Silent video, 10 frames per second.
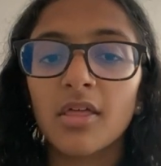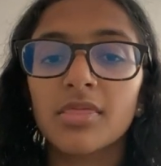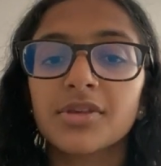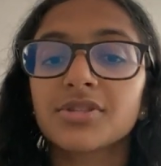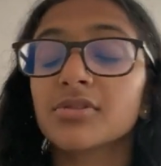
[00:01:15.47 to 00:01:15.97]

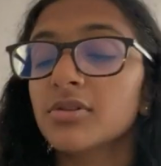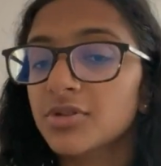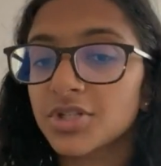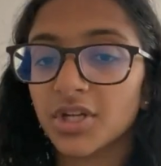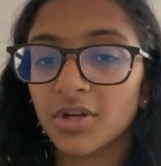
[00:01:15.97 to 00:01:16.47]
The
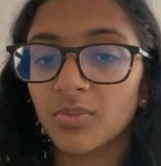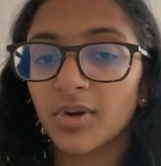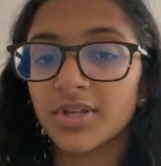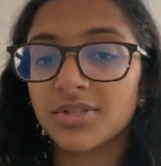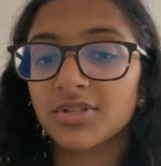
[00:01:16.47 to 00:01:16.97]
solution
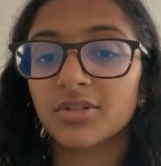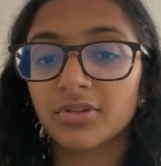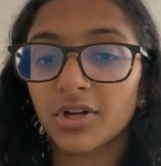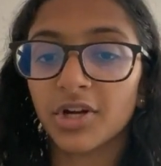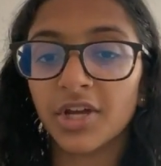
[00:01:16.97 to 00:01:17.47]
was to
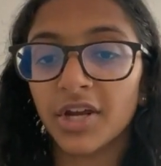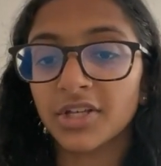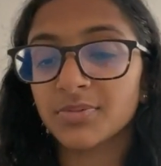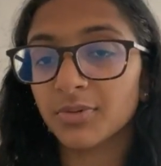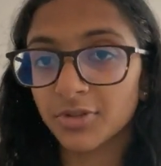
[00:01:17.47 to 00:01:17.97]
learn and
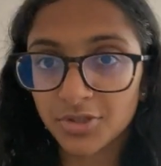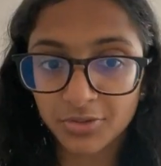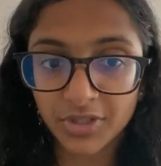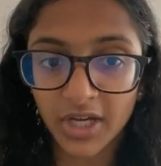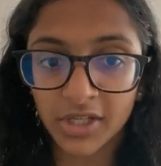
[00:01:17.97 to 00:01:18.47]
explore
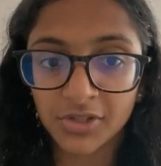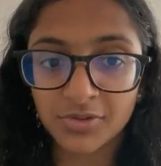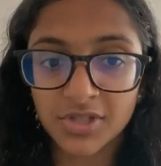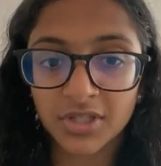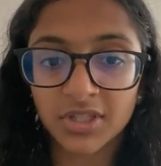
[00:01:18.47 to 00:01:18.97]
Julia
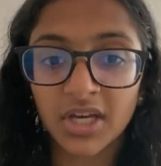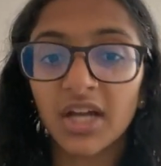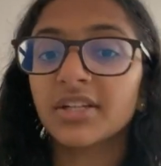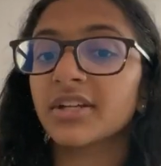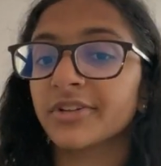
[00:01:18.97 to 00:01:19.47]
using the
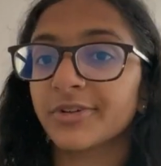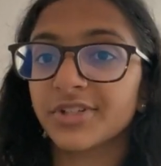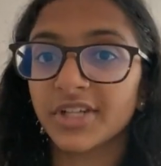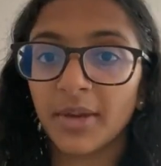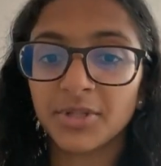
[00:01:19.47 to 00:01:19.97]
content I learned
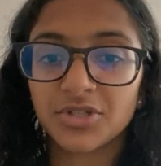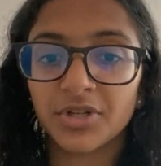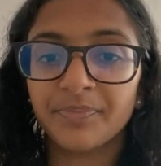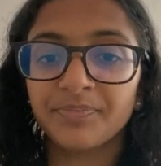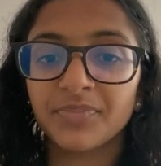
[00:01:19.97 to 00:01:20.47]
in
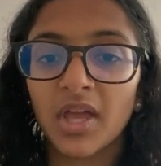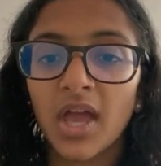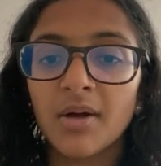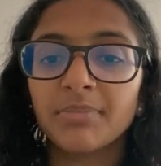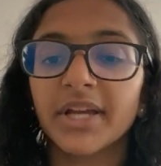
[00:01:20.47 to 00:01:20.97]
chemistry.
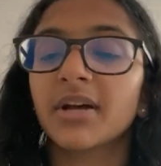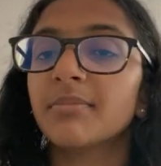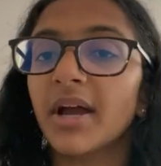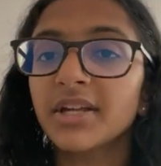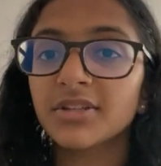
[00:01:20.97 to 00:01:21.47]
By
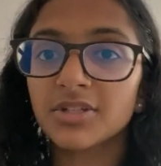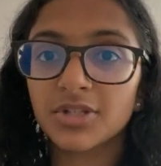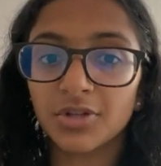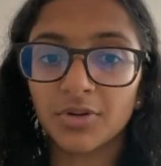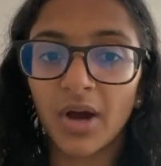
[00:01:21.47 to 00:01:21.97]
combining the
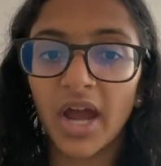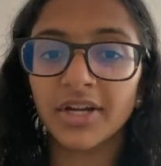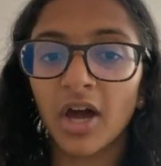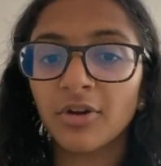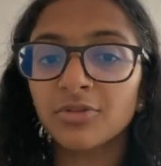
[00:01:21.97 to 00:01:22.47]
two, I
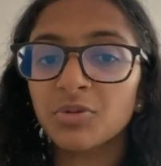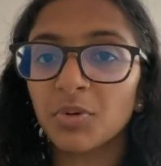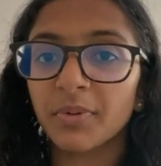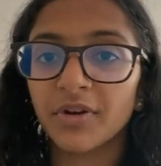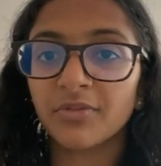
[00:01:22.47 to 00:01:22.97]
not only
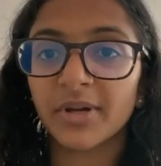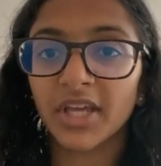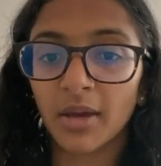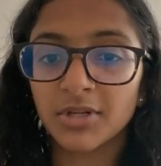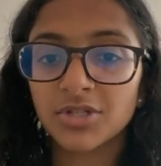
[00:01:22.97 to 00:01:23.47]
prepared for my
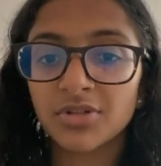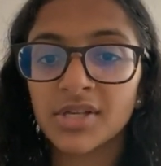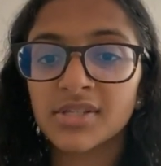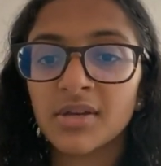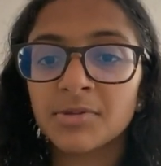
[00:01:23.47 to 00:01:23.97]
chemistry
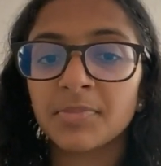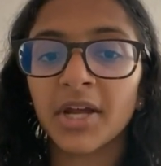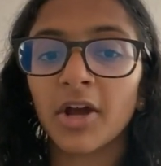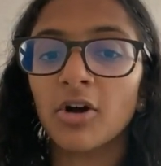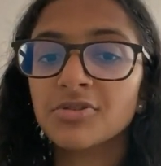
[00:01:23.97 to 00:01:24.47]
exams, but
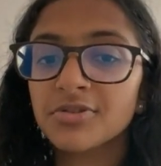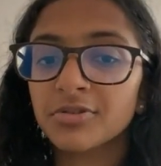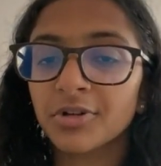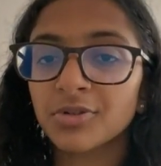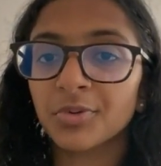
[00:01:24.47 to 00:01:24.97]
I also
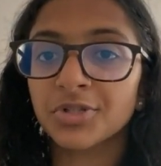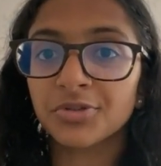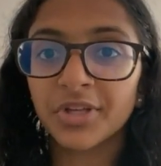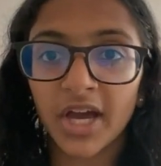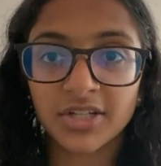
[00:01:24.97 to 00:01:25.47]
learned what
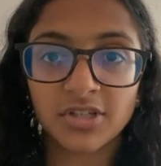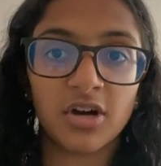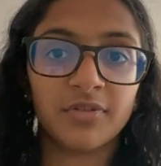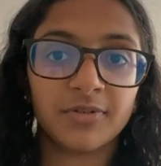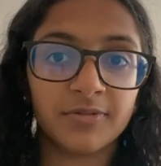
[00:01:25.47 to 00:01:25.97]
Julia had to
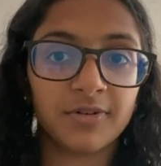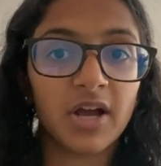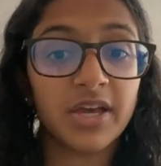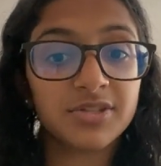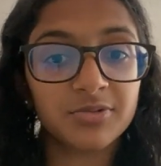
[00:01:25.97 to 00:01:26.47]
offer for a
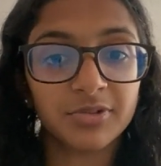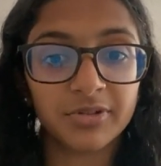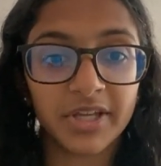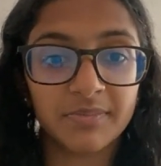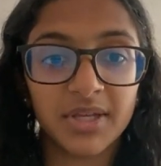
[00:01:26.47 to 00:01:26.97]
high schooler
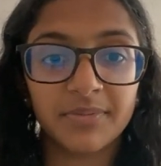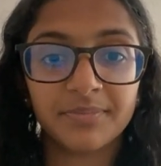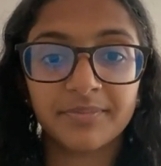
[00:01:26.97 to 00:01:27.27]
like me.